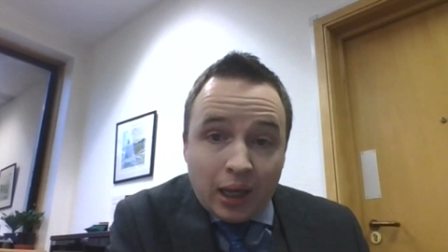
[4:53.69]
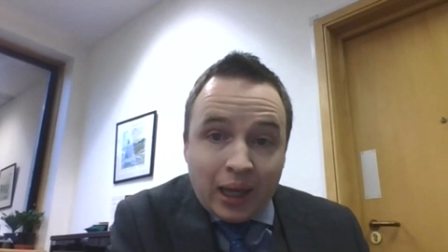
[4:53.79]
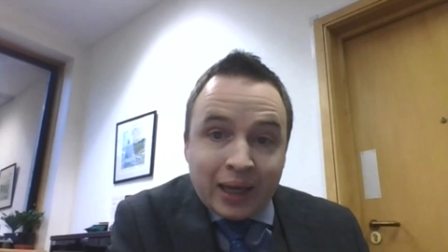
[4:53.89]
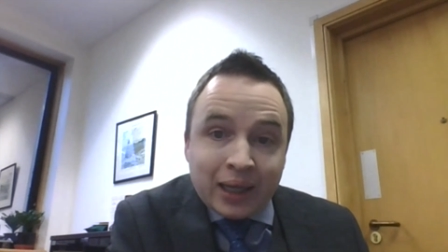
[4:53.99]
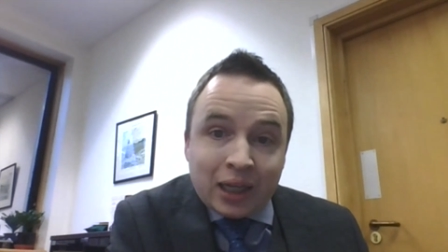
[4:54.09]

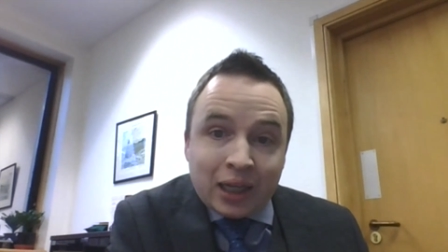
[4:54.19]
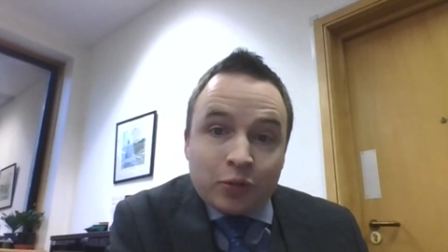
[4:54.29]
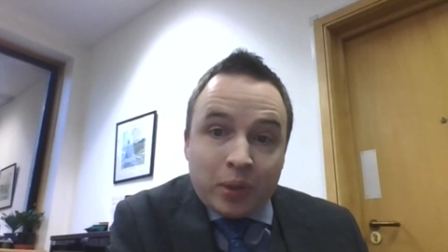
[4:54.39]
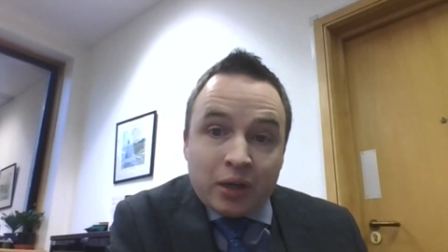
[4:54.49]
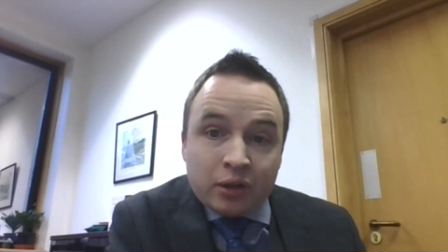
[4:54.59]
And getting
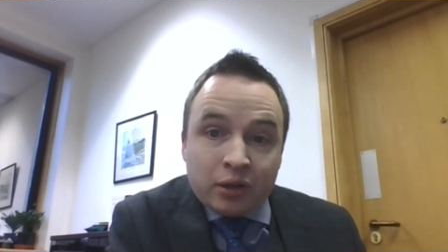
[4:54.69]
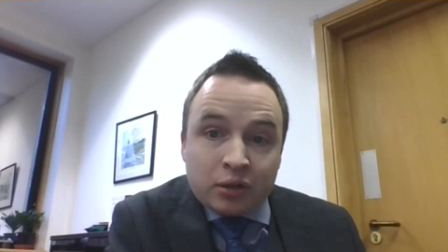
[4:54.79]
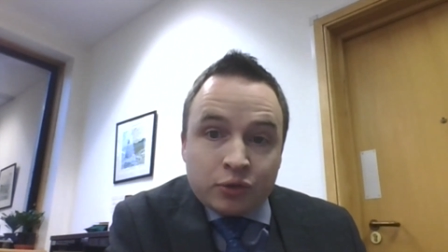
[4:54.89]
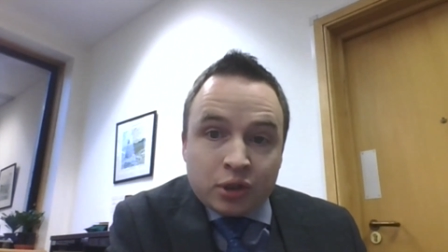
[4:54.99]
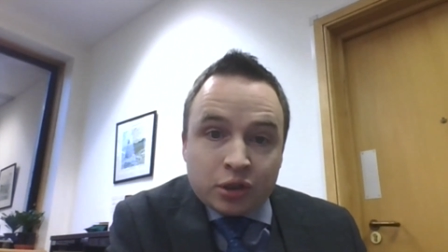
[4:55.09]

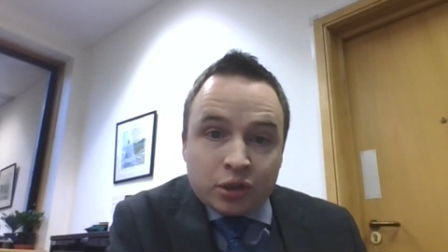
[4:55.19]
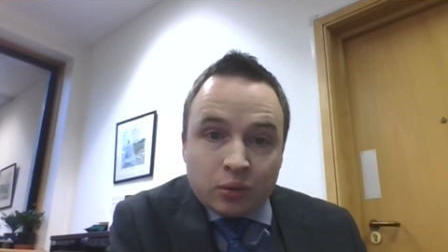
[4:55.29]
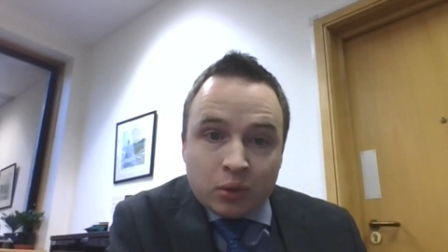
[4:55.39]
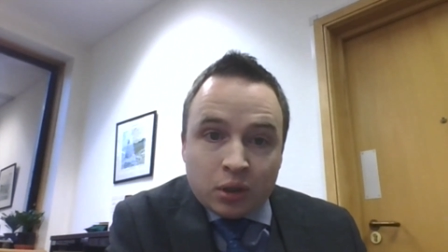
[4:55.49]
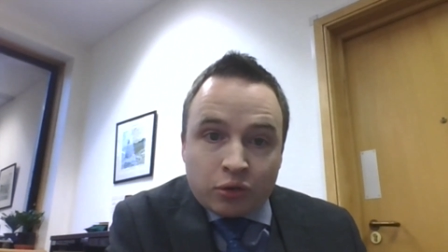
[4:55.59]
experience of
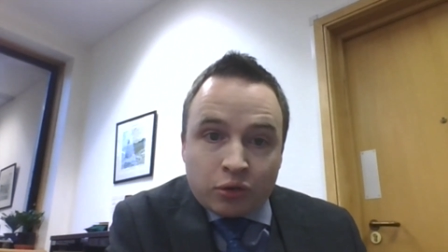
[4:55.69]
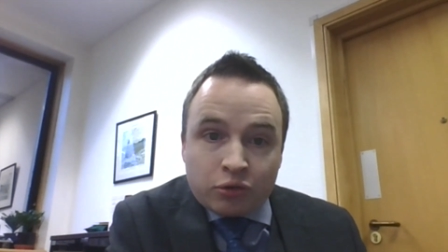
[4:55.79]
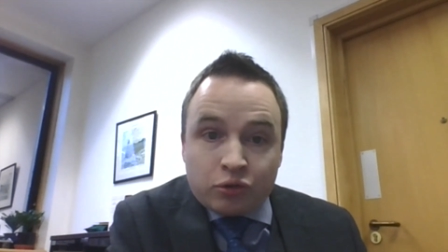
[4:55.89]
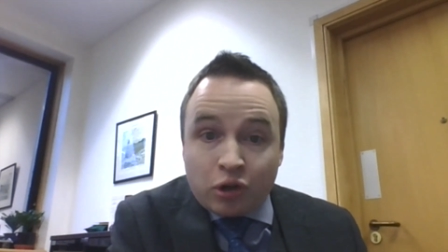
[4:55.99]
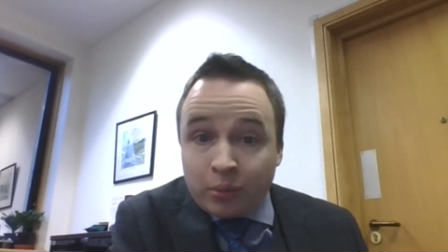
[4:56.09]
judicial work
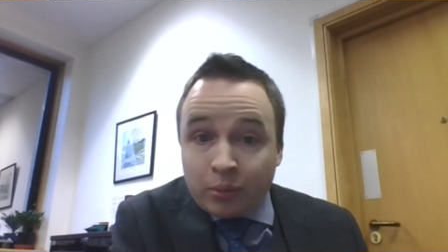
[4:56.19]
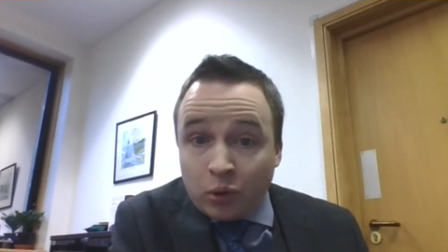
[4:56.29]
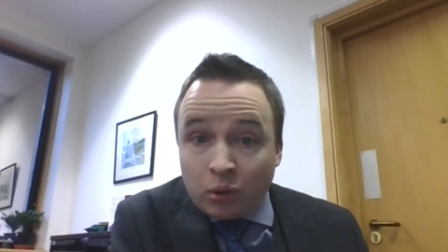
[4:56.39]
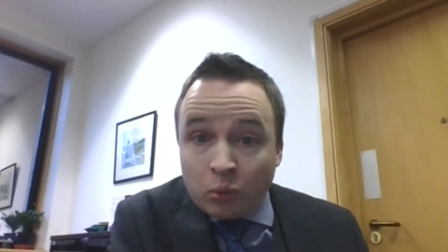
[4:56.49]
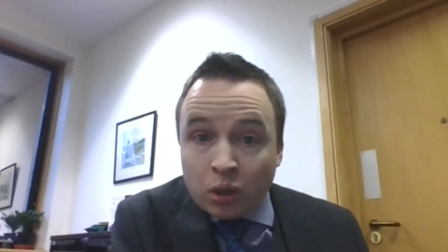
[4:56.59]
through
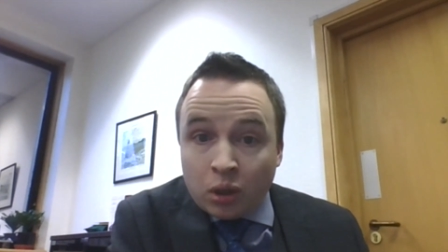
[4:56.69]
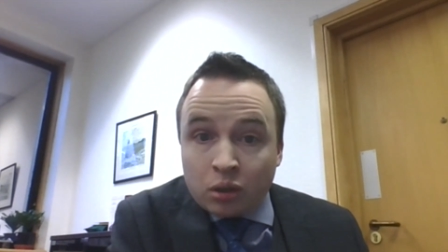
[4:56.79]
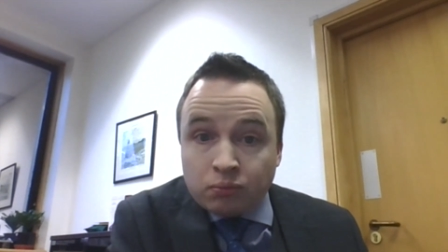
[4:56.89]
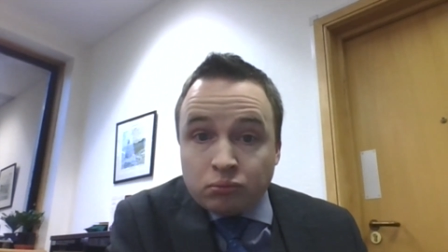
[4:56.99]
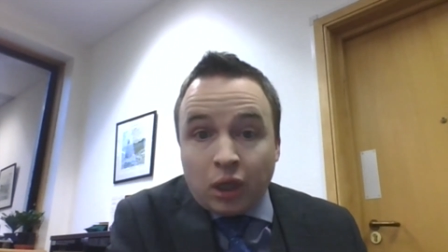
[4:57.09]
tribunal work,